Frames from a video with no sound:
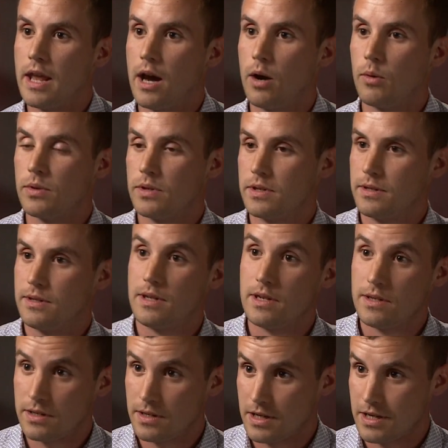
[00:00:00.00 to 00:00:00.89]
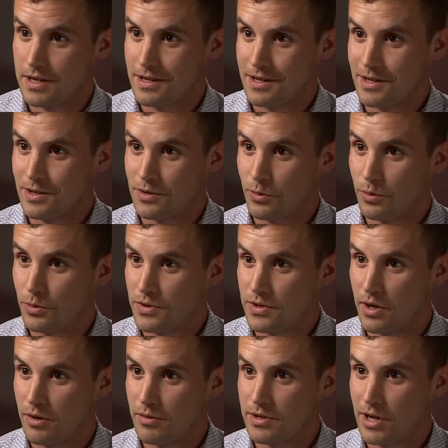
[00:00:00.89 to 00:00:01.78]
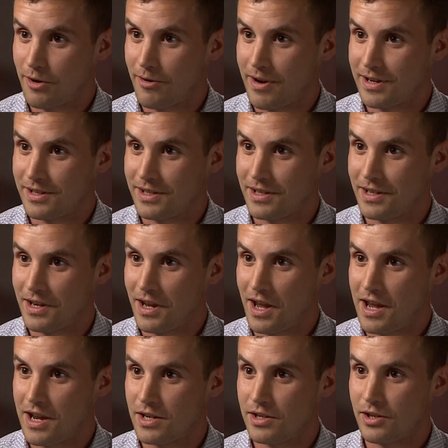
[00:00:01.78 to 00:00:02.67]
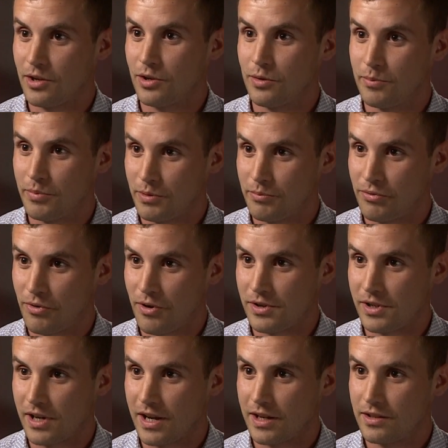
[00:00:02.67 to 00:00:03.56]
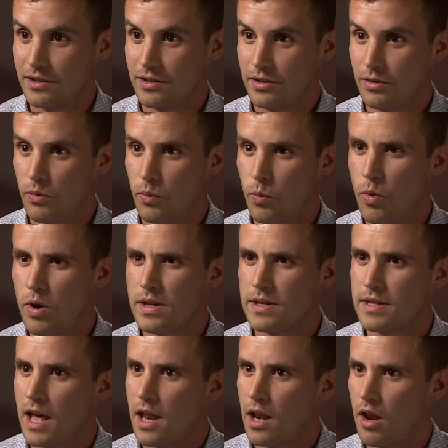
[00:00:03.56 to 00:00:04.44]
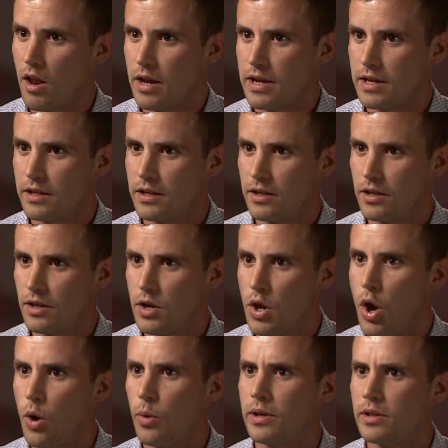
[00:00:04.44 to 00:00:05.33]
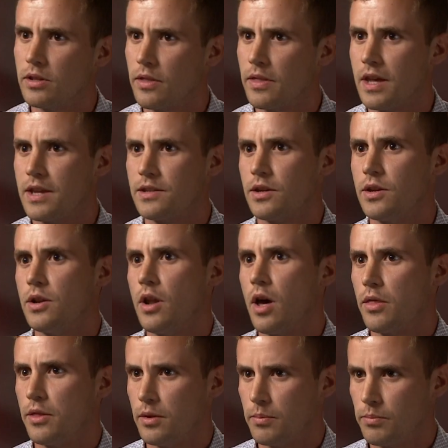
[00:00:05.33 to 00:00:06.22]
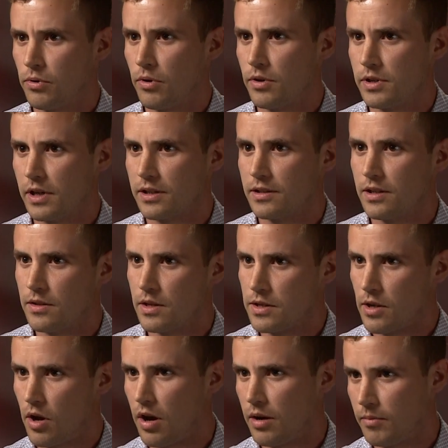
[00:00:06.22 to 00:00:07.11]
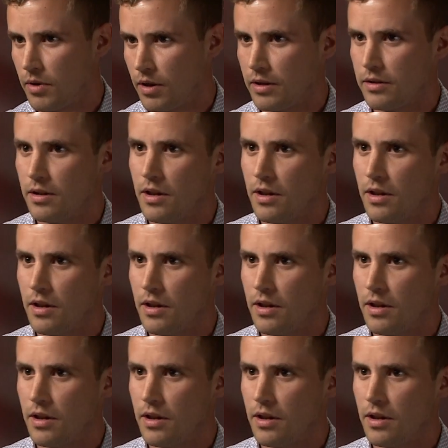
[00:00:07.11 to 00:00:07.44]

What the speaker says: Now, Disney is also directing a Jungle Book project. Yeah. What is that like, knowing that there's another project in the timeline